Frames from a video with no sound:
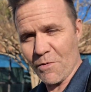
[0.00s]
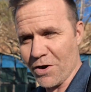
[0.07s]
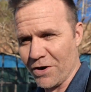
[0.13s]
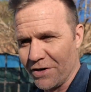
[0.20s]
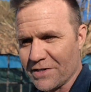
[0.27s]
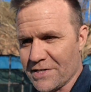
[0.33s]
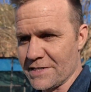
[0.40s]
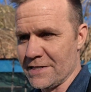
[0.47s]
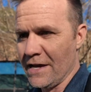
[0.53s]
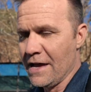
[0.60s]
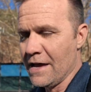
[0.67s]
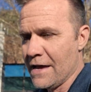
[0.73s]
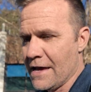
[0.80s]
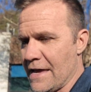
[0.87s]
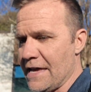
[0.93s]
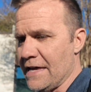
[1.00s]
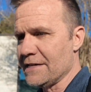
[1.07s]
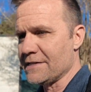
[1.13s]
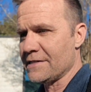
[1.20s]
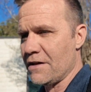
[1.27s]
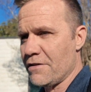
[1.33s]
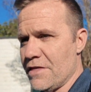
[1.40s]
works
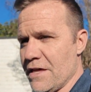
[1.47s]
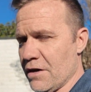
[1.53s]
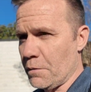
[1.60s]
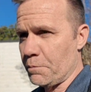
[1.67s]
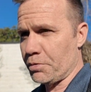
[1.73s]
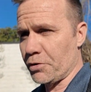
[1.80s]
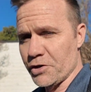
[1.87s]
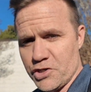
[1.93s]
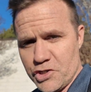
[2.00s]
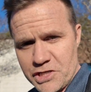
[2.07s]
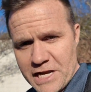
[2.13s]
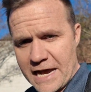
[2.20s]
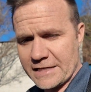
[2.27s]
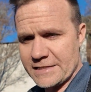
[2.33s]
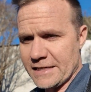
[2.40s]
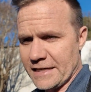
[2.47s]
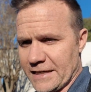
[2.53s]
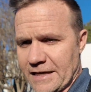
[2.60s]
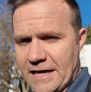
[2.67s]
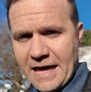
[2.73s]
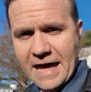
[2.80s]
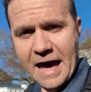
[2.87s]
is they're
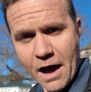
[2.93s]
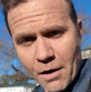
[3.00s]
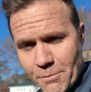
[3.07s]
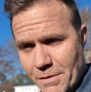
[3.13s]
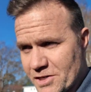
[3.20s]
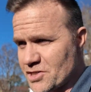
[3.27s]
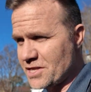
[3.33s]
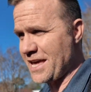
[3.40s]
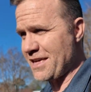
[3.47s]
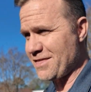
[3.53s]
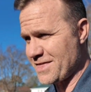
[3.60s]
projecting how much they